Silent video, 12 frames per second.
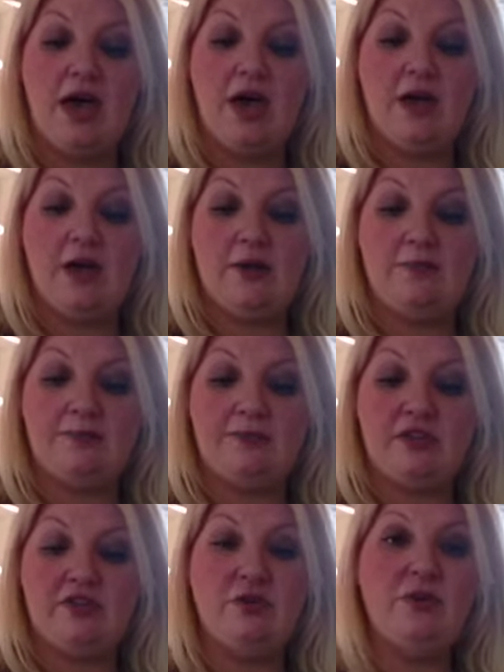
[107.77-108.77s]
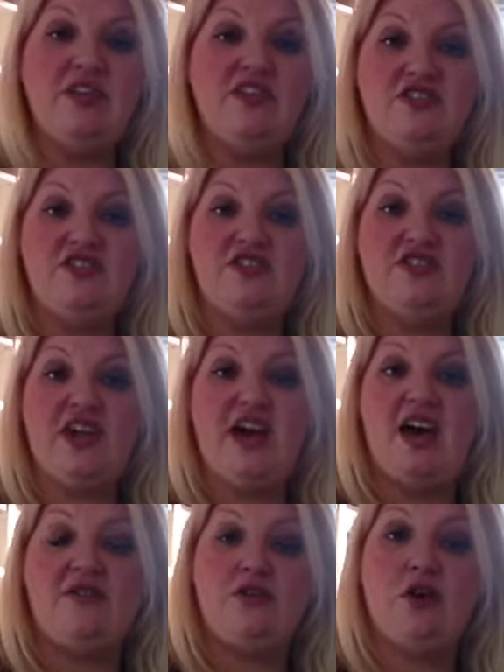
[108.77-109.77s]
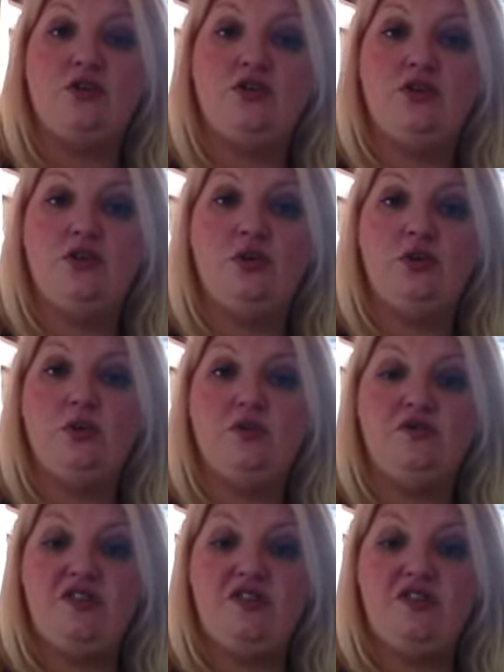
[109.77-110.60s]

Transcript: So in addition to that, I've got 2